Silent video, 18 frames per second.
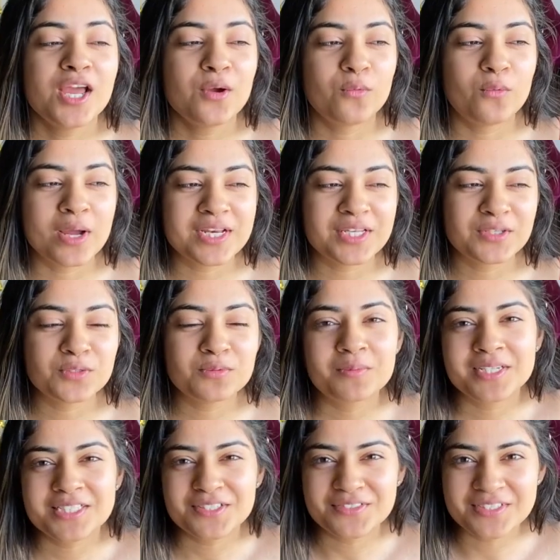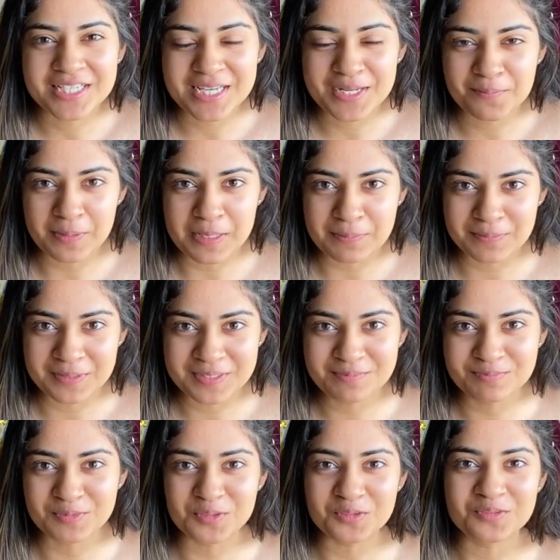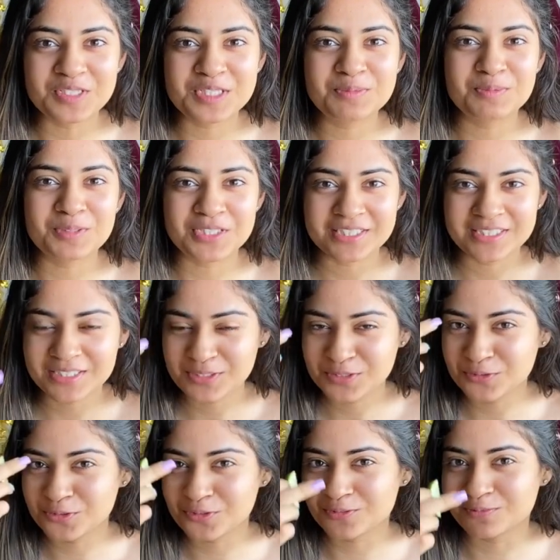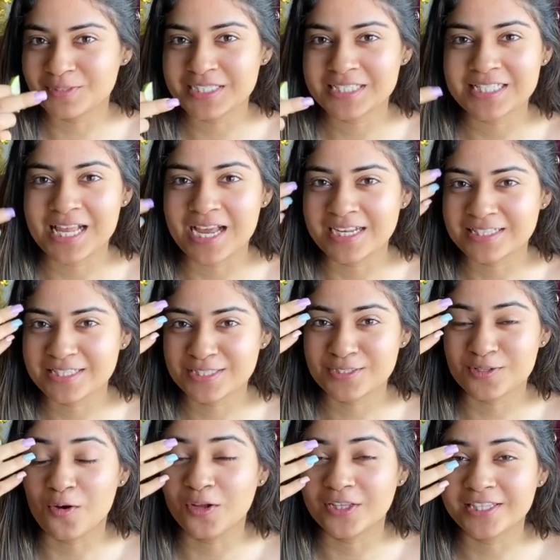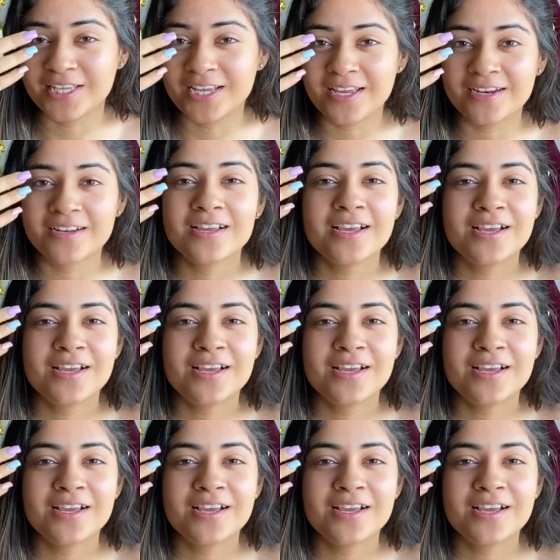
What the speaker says: when you must have seen people in movies putting the cucumber slices on their